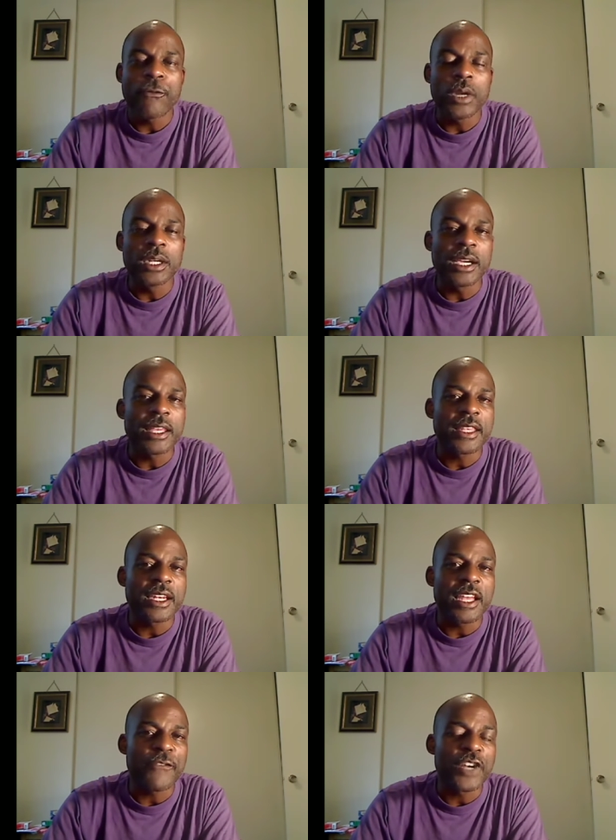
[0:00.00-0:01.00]
If we look at
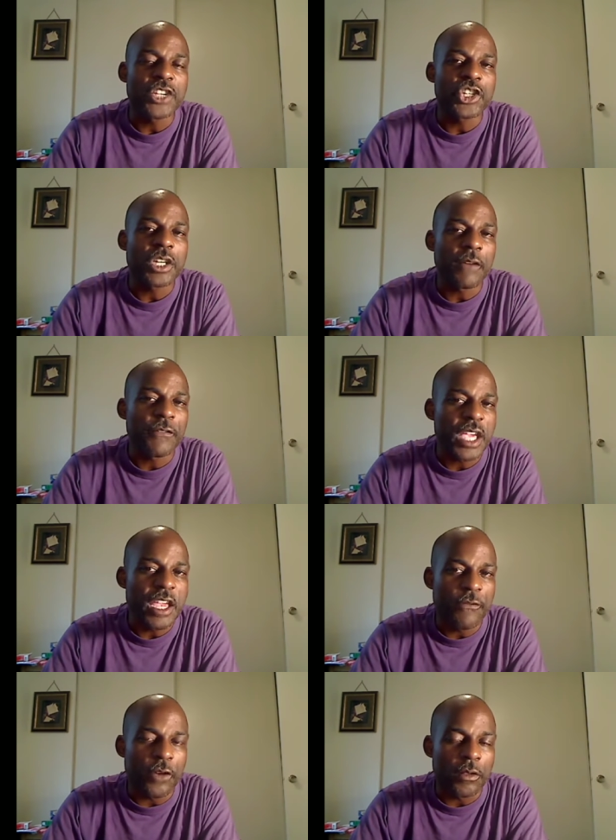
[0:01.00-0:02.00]
the definition of
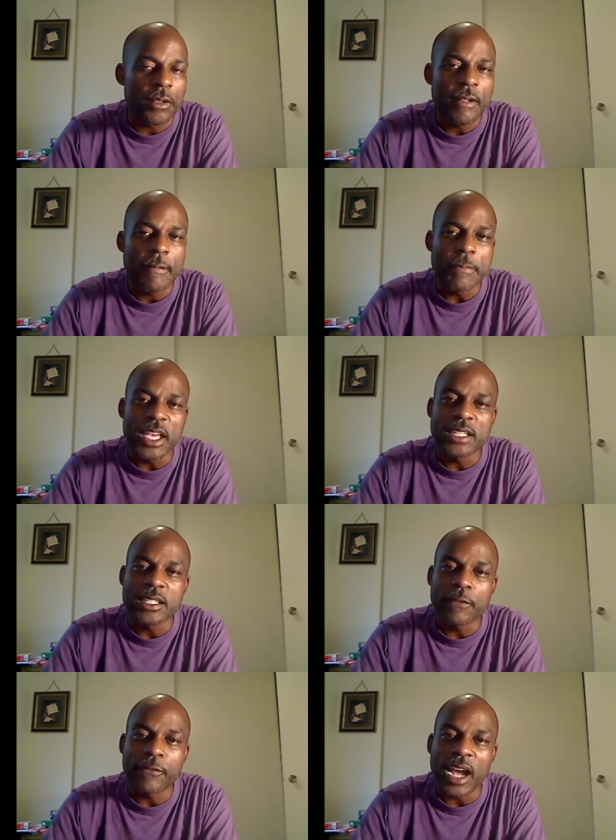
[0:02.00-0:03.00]
evil, it
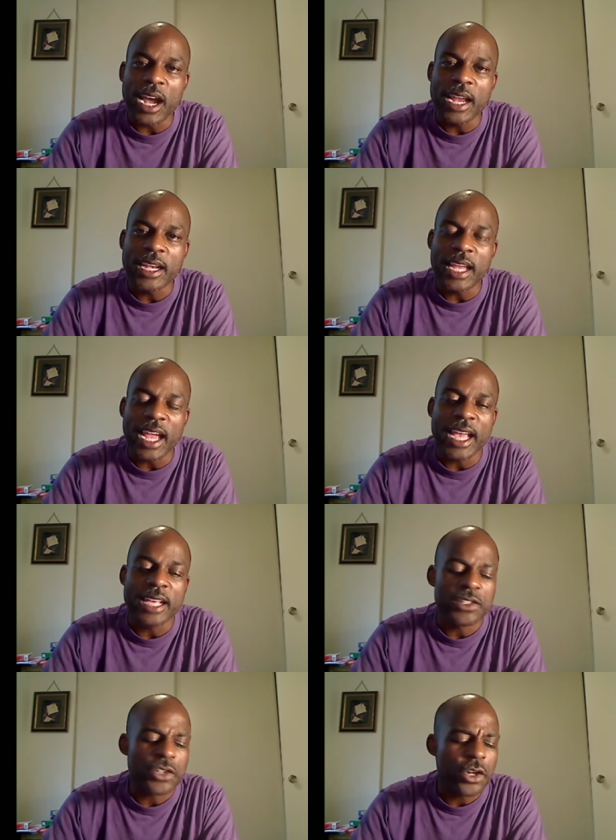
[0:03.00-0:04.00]
is defined
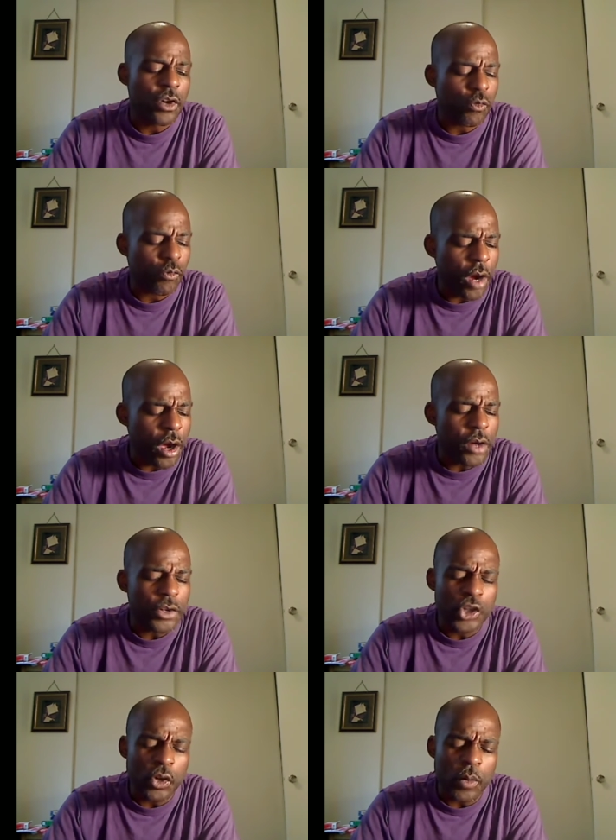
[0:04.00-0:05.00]
as
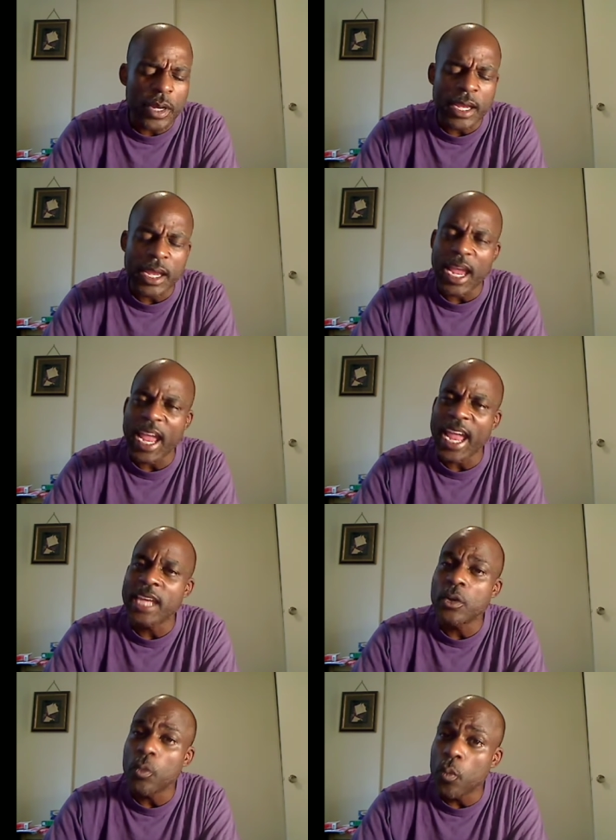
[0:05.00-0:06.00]
wrongdoing
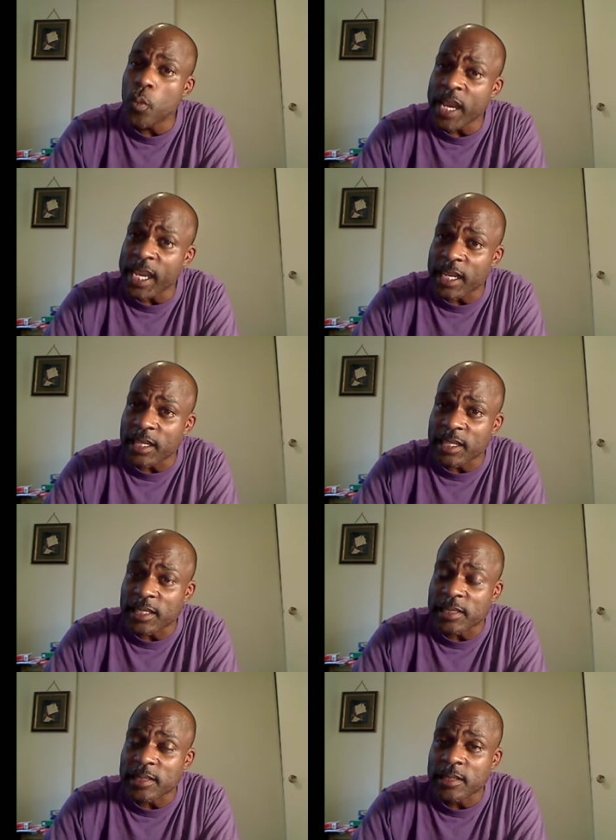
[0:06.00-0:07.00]
and
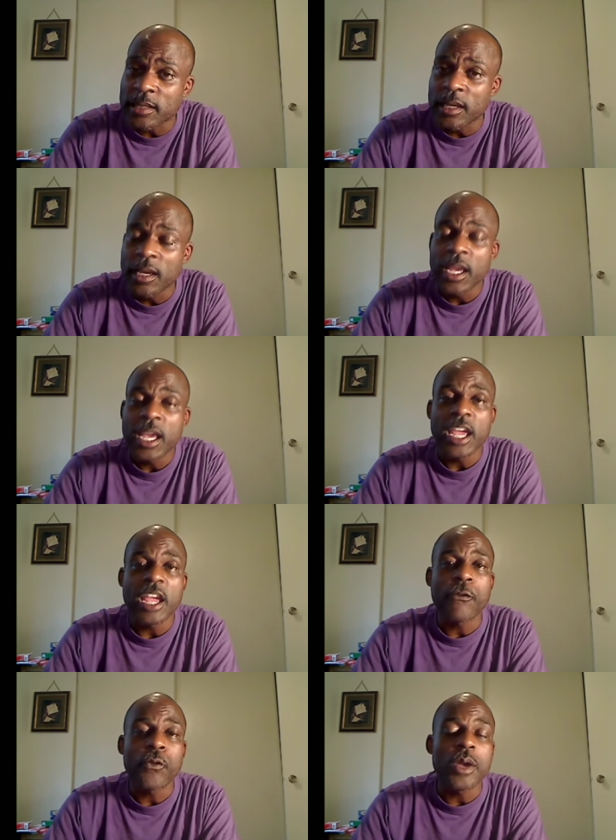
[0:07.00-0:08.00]
wickedness.
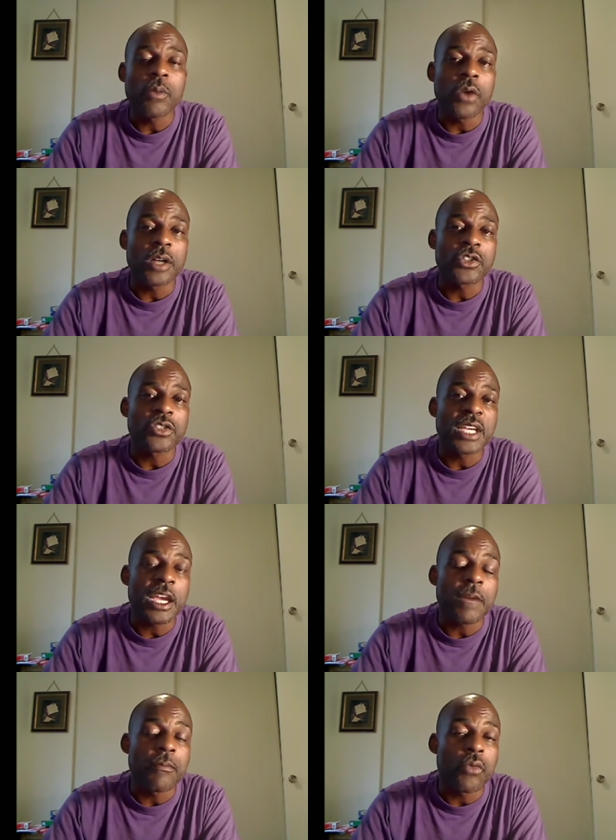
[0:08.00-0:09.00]
If we want to
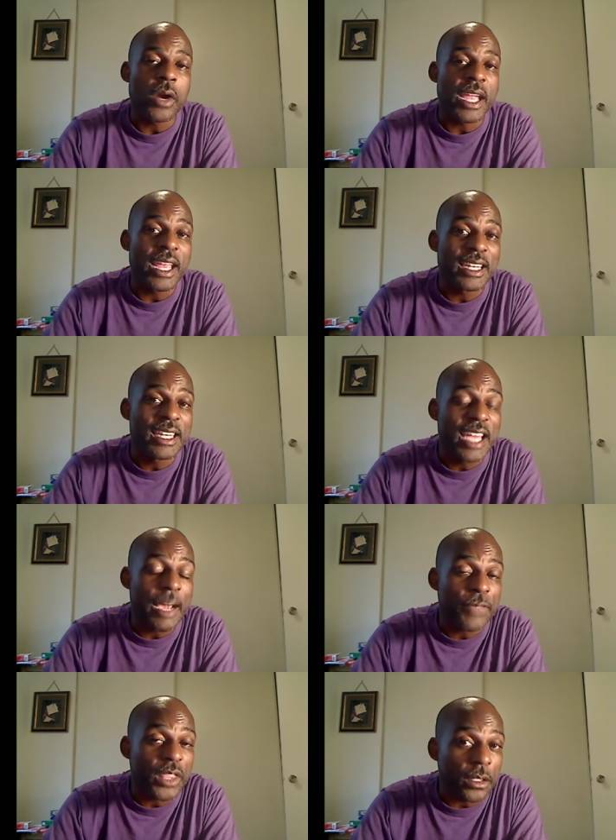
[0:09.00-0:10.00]
take a more in
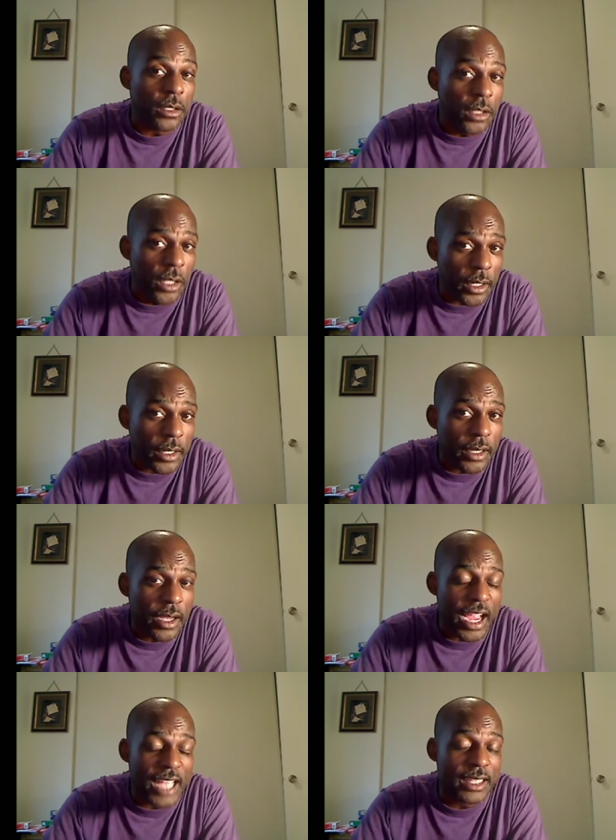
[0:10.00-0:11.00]
depth look
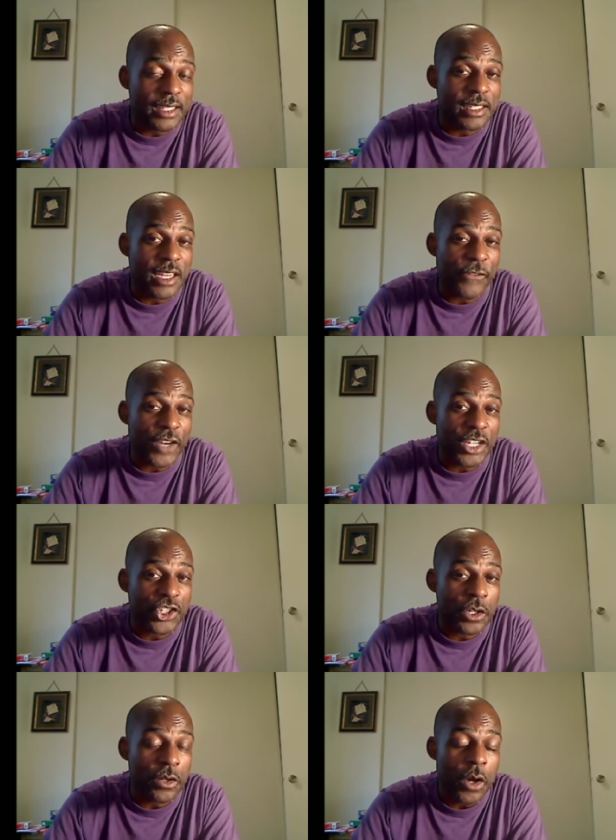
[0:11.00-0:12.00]
at this
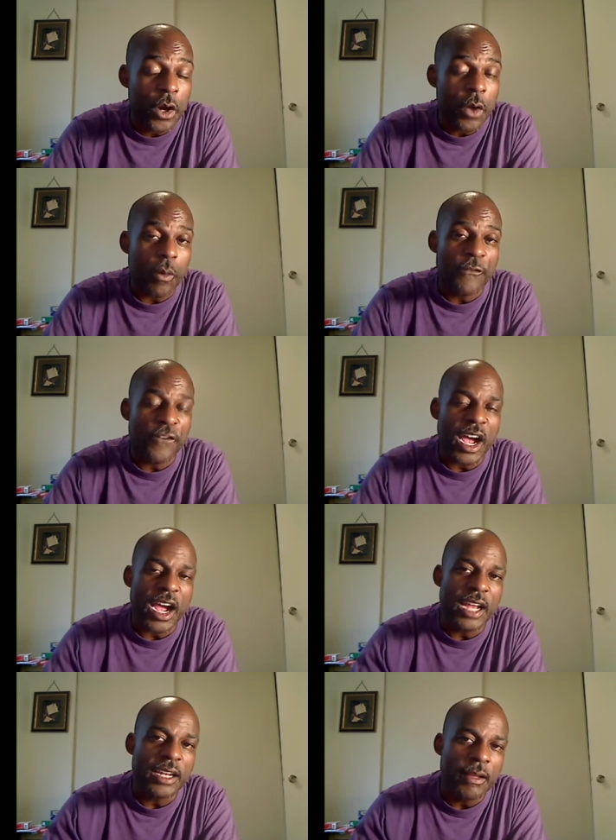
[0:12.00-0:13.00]
definition, we
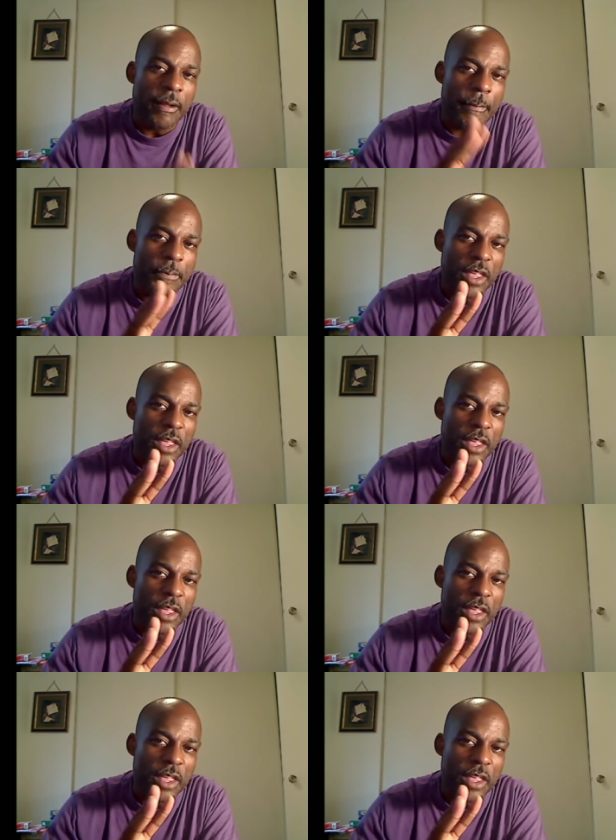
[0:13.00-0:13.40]
find